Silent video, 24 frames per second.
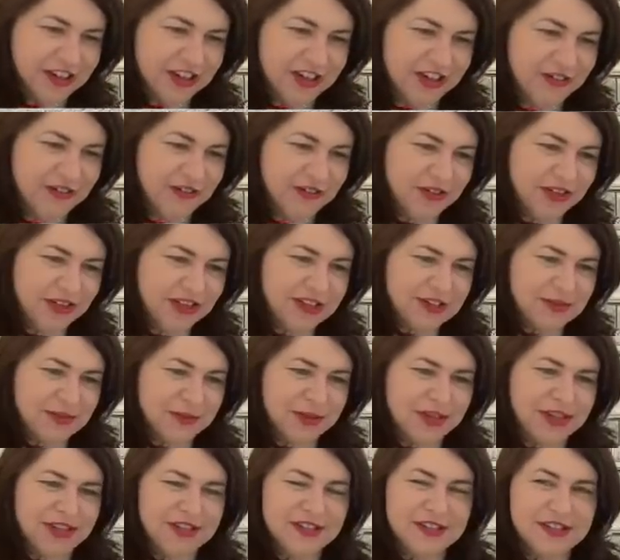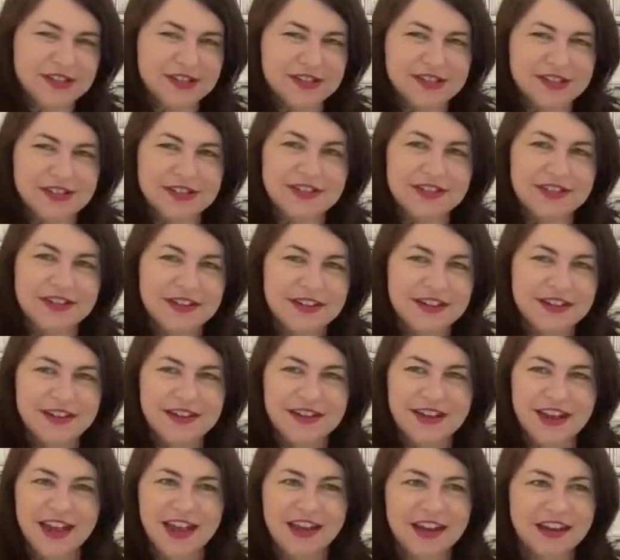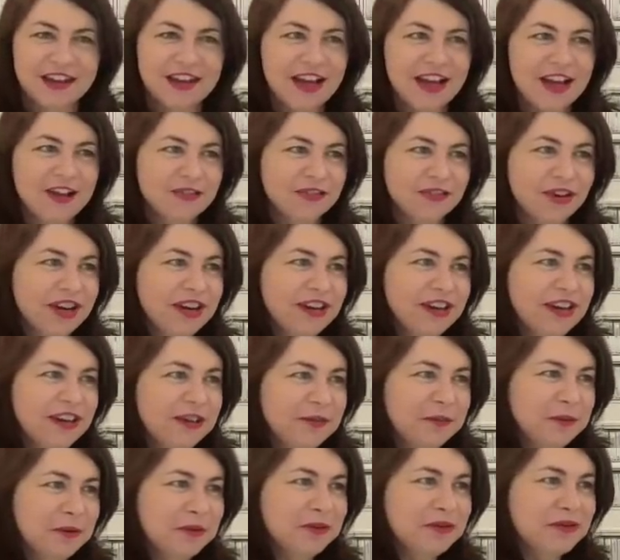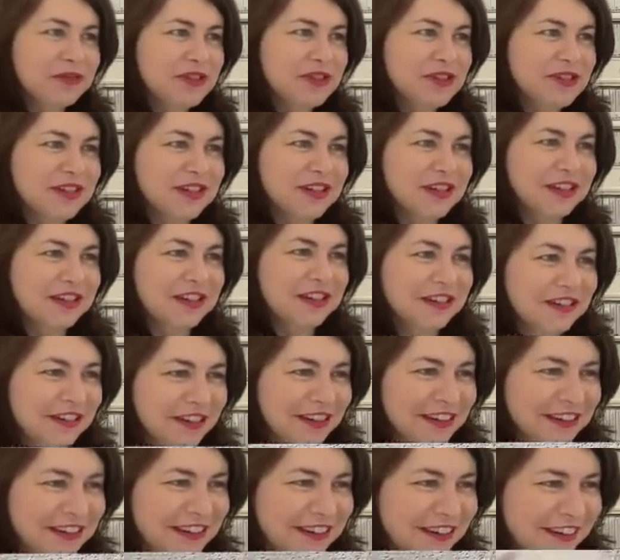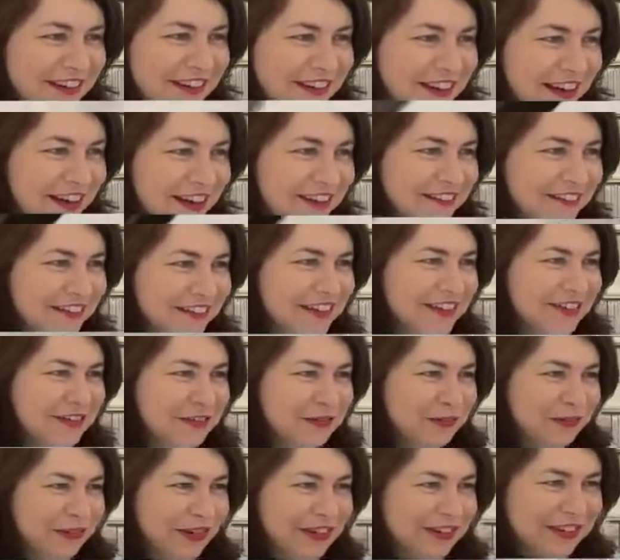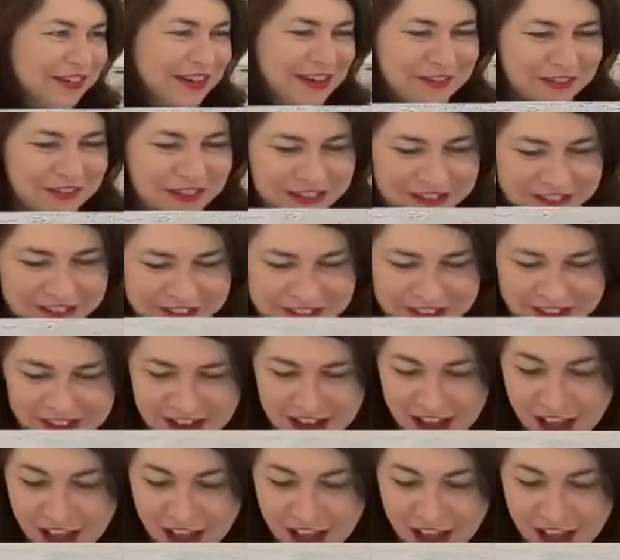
don't know what this one is, and I can't read anymore, so I can't read the front. That's cover. why we have.